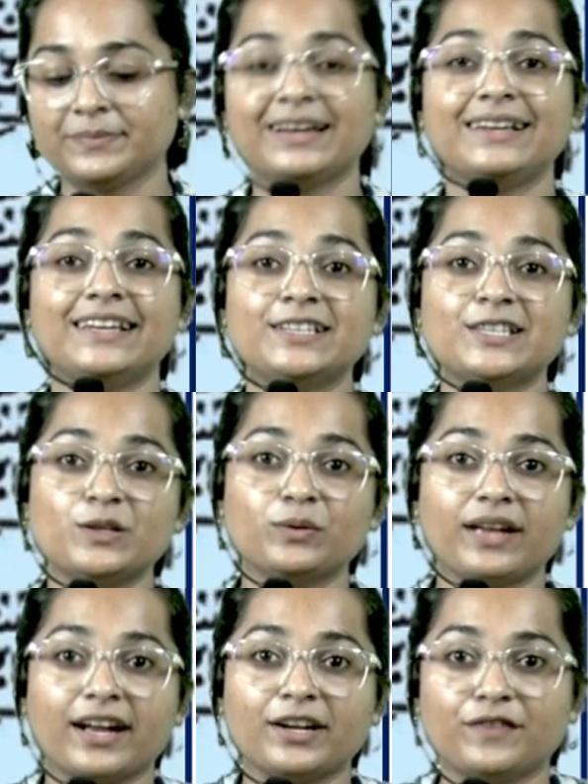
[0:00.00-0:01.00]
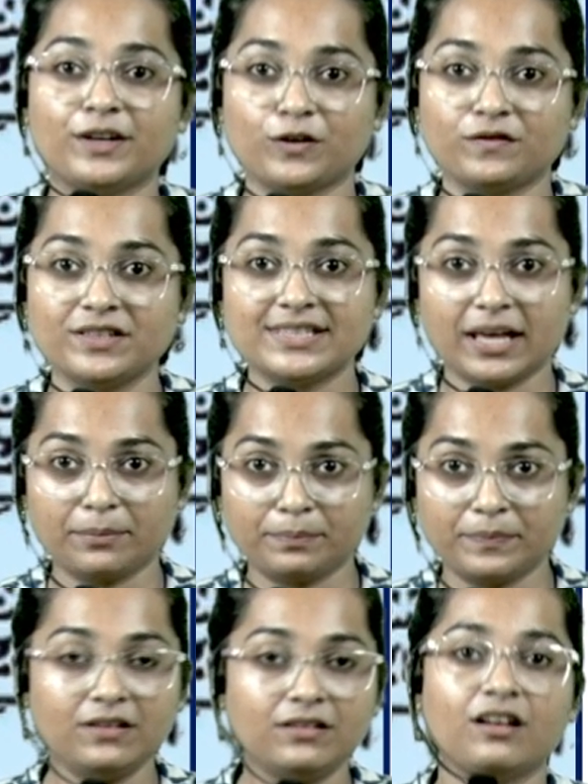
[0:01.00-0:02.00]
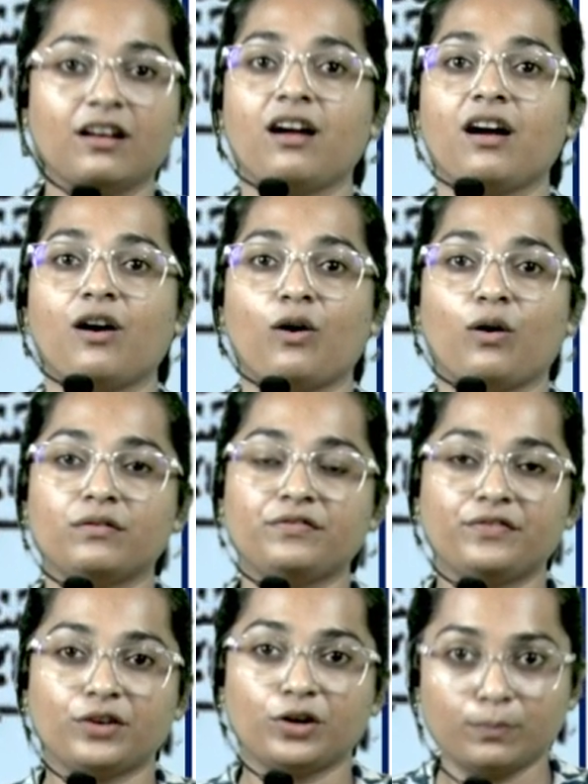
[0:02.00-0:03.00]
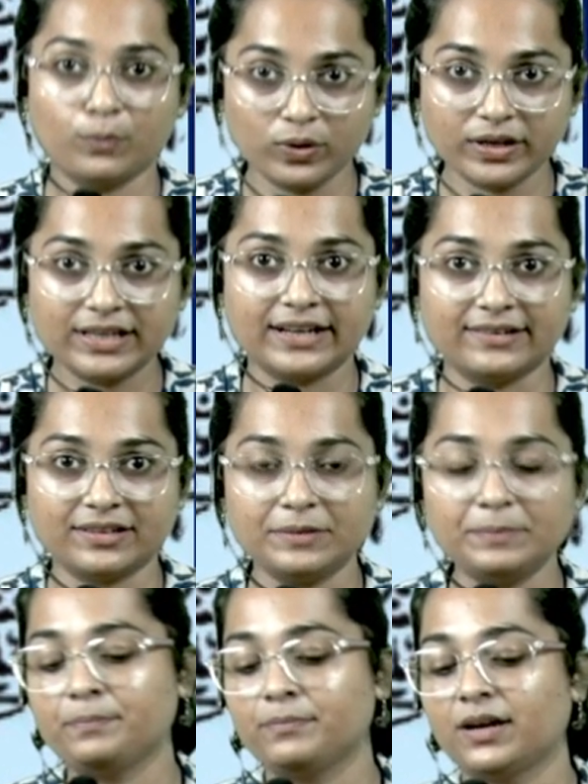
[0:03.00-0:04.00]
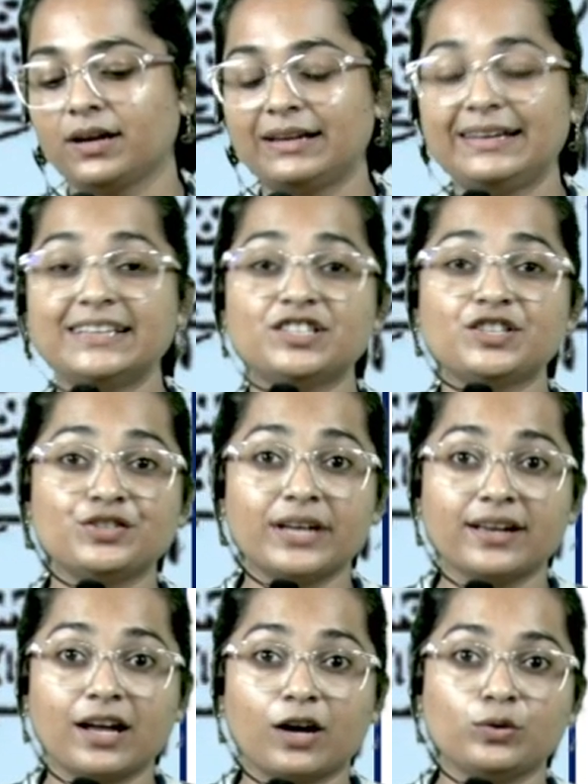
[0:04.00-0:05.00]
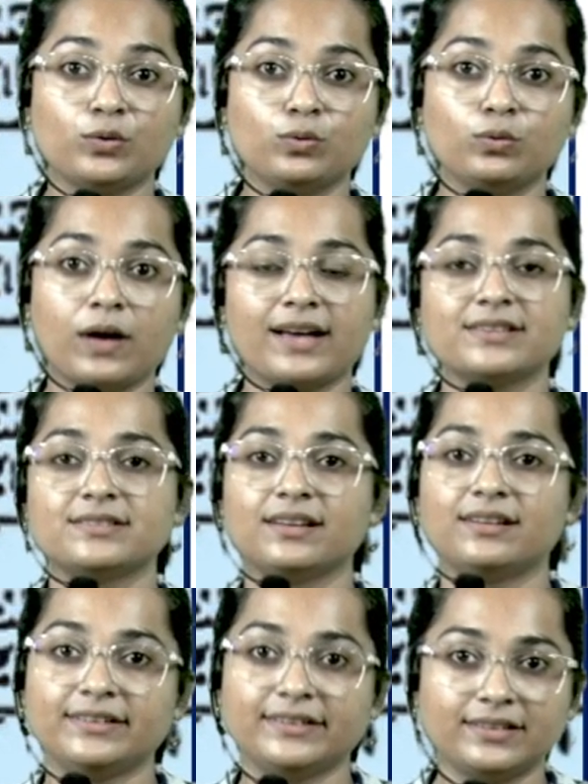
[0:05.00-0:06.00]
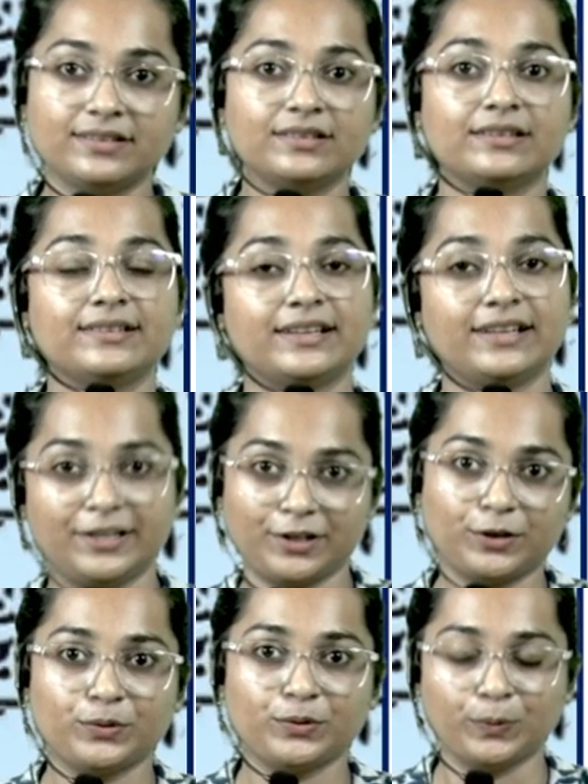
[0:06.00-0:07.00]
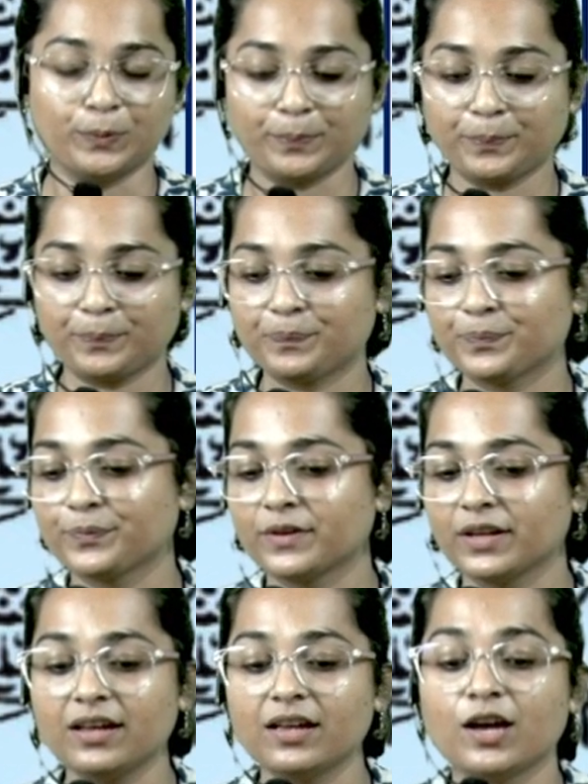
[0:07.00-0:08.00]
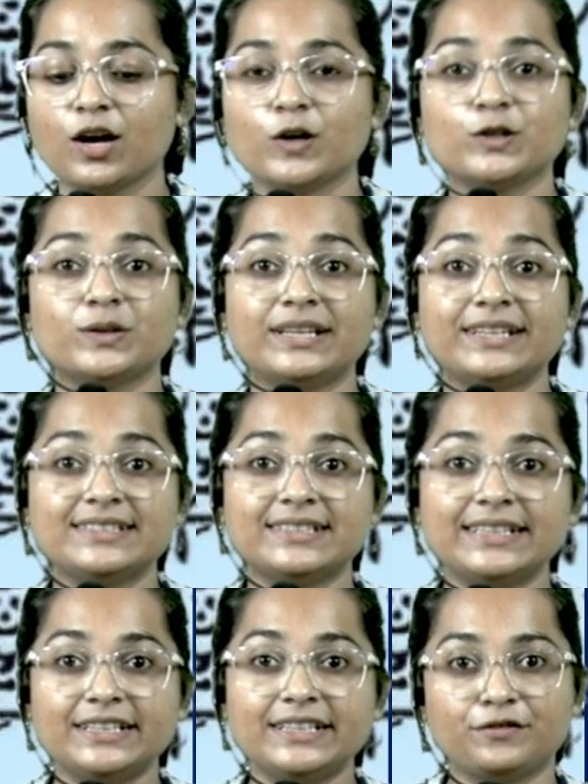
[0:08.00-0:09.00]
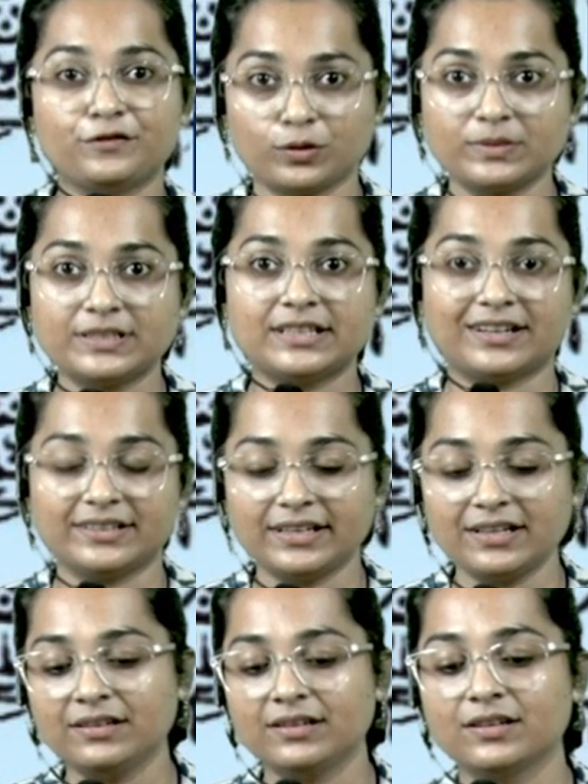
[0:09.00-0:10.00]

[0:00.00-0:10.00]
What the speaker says: Let's look at one of the sample of Modi letter. Let's check out who has written the letter to whom. Okay, so let's read from starting.